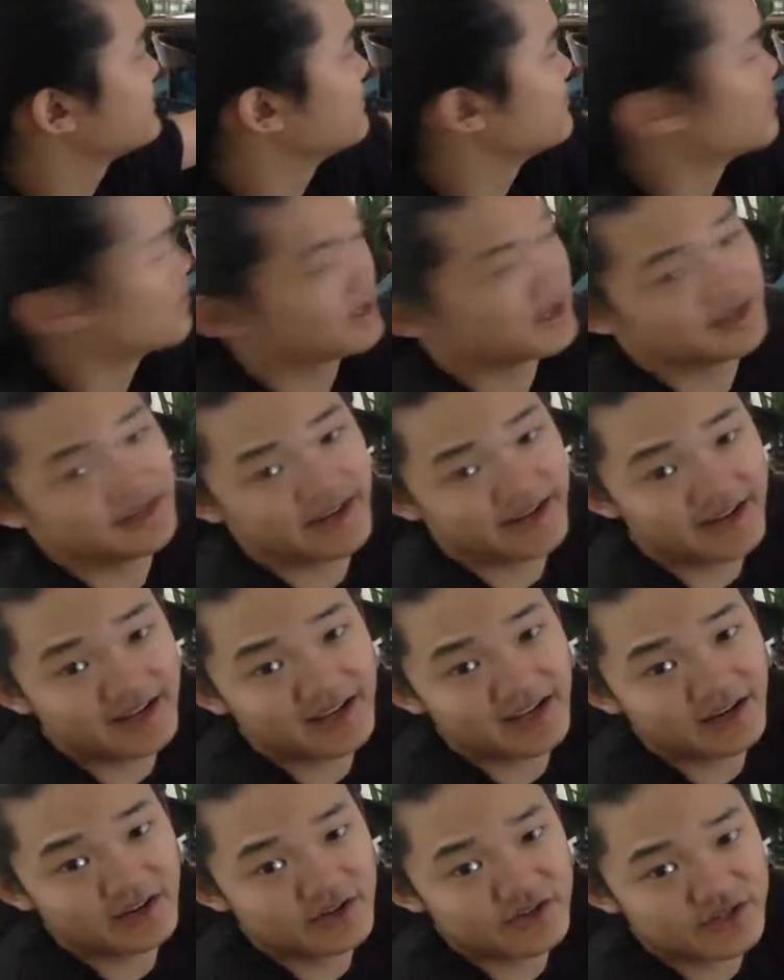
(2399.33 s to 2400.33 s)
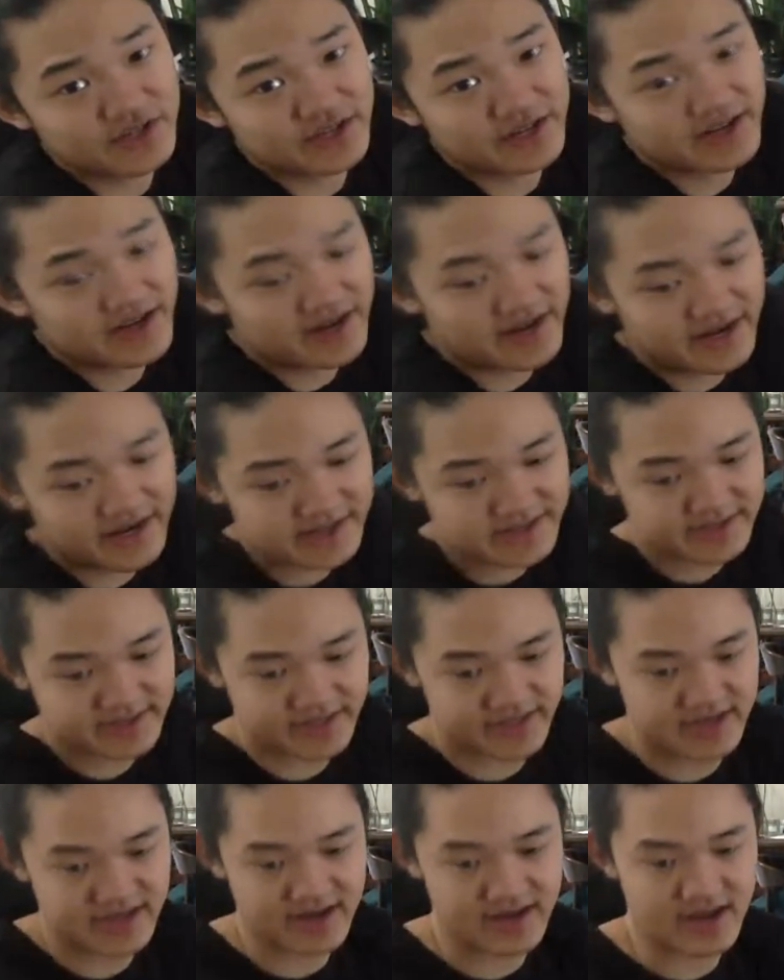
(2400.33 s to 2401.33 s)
the more kinetic energy it has,